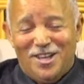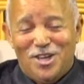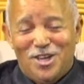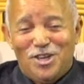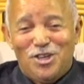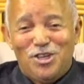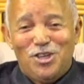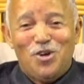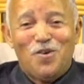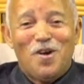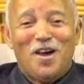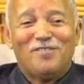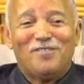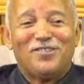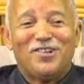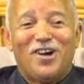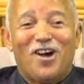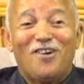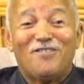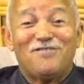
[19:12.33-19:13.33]
You have
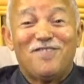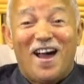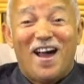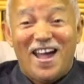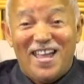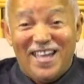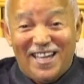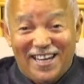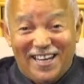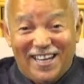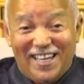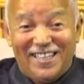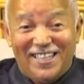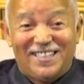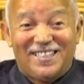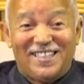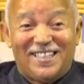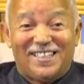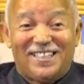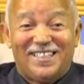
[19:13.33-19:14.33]
now
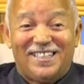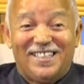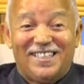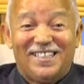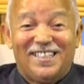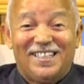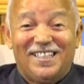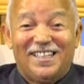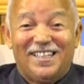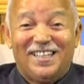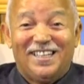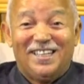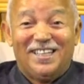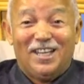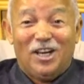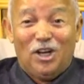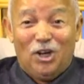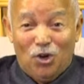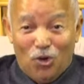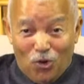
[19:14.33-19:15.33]
violated
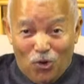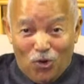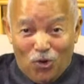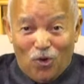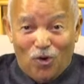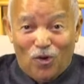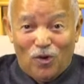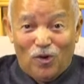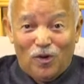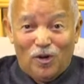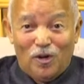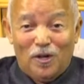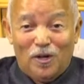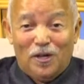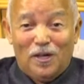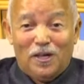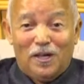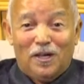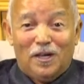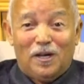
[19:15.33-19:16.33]
the law
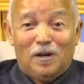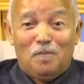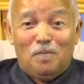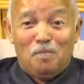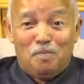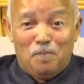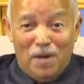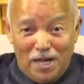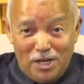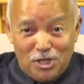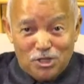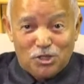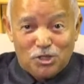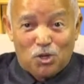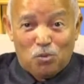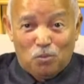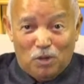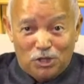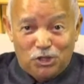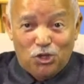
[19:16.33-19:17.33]
based
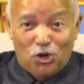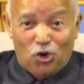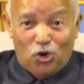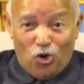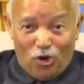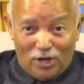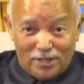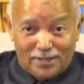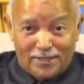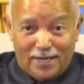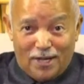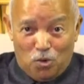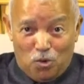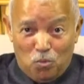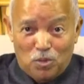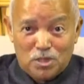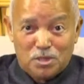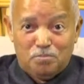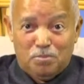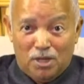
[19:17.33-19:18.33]
on what your contract
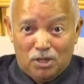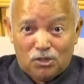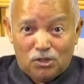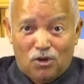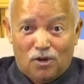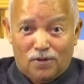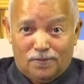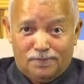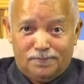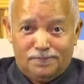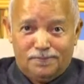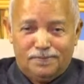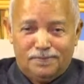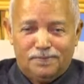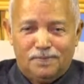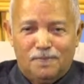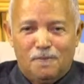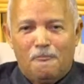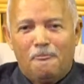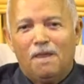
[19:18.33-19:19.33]
was built on.
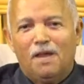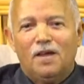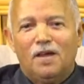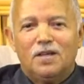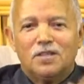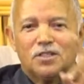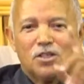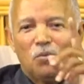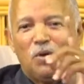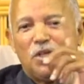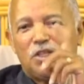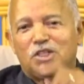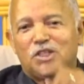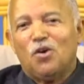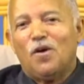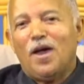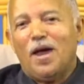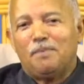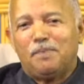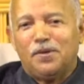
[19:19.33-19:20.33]
So it
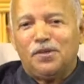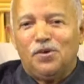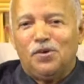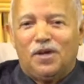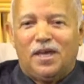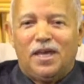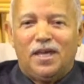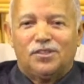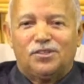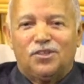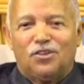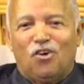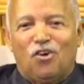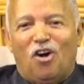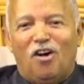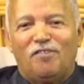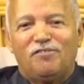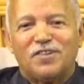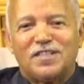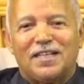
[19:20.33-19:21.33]
so happened you get to the
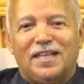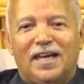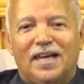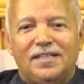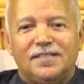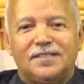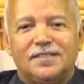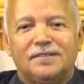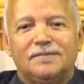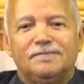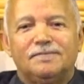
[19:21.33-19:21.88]
office late.